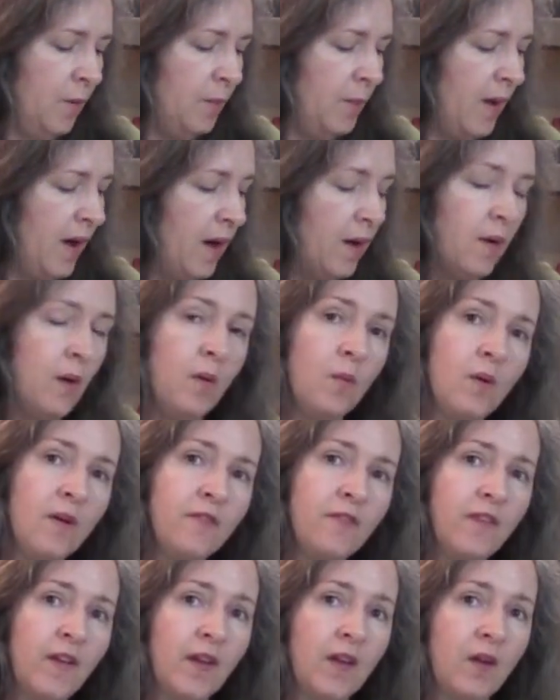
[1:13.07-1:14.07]
But we'll
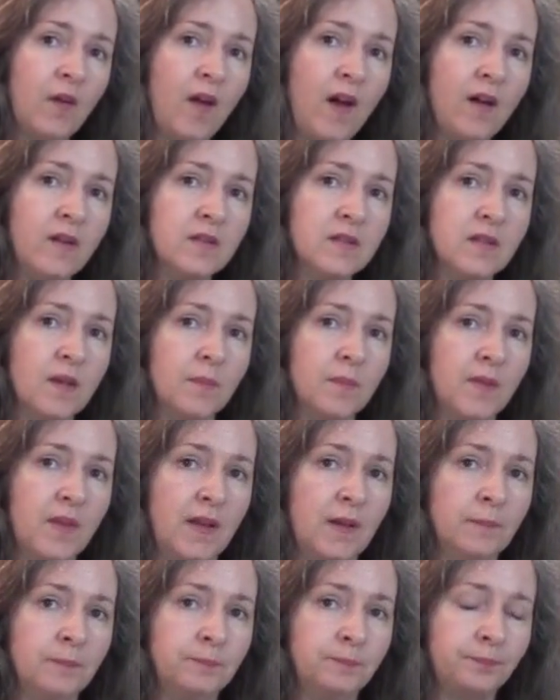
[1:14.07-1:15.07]
figure out
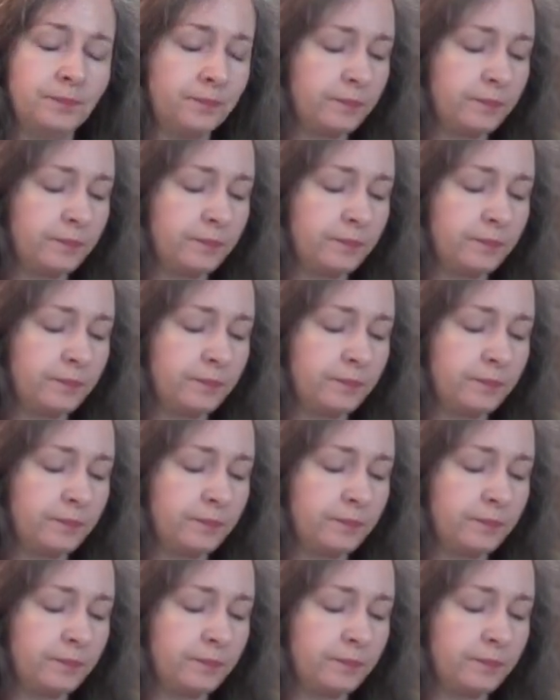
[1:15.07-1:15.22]
something.